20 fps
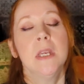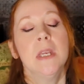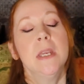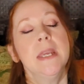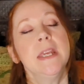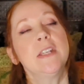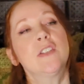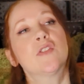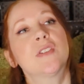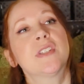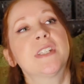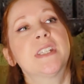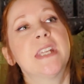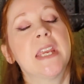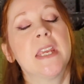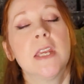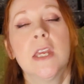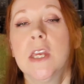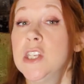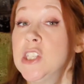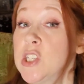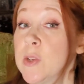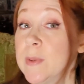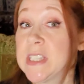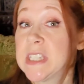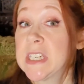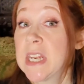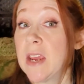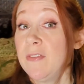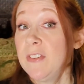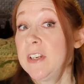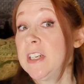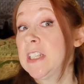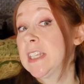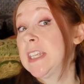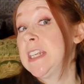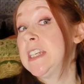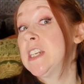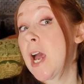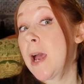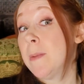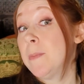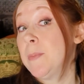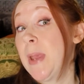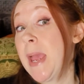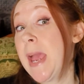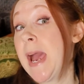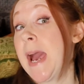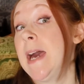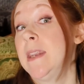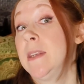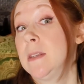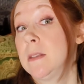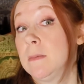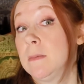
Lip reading: Interesting. So it's definitely not bad.